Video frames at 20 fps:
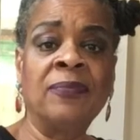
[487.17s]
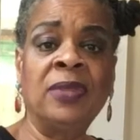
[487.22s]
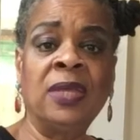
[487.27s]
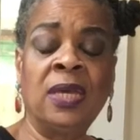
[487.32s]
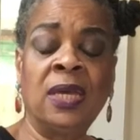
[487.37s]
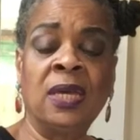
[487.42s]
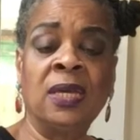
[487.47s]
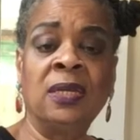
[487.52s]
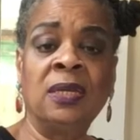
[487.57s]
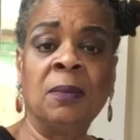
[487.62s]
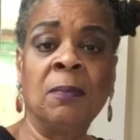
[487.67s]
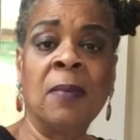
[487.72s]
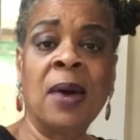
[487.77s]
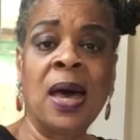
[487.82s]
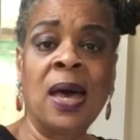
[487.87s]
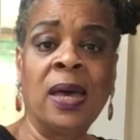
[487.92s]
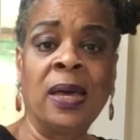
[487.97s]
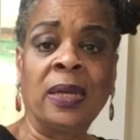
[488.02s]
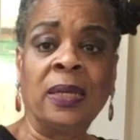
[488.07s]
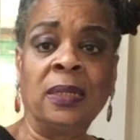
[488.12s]
the end in
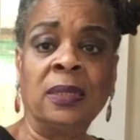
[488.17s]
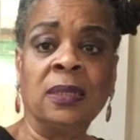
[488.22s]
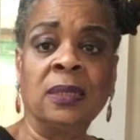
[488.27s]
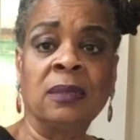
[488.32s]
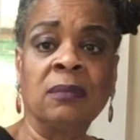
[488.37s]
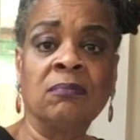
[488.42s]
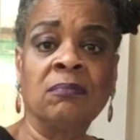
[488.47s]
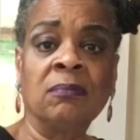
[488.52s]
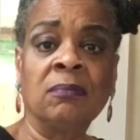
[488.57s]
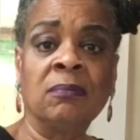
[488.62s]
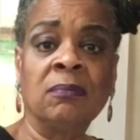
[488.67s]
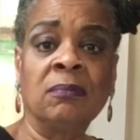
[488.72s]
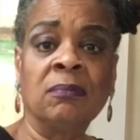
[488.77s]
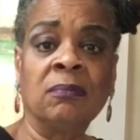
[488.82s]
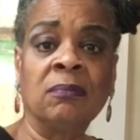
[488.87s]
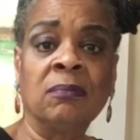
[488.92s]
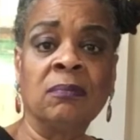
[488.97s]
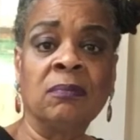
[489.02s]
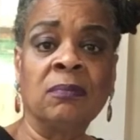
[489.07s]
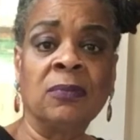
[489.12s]
mind.
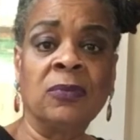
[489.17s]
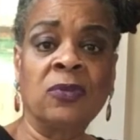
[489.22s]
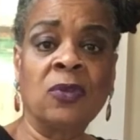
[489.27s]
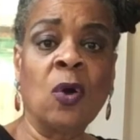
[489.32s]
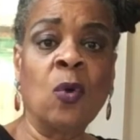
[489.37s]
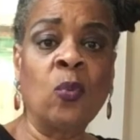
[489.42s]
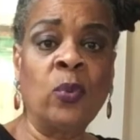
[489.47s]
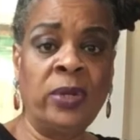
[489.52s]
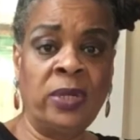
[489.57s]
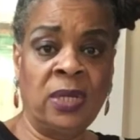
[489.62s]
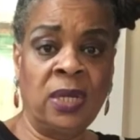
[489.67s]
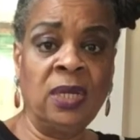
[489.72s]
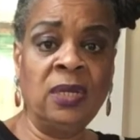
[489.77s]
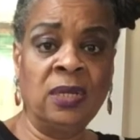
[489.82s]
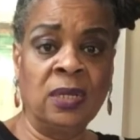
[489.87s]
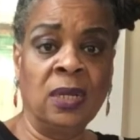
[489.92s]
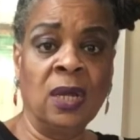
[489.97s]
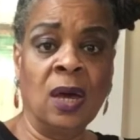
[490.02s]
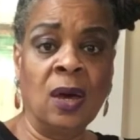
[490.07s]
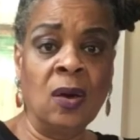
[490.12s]
So we need to
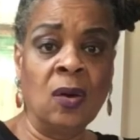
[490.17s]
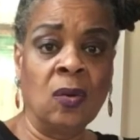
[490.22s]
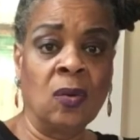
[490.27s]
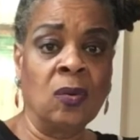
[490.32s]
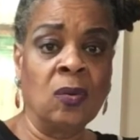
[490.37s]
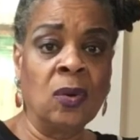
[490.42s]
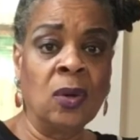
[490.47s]
know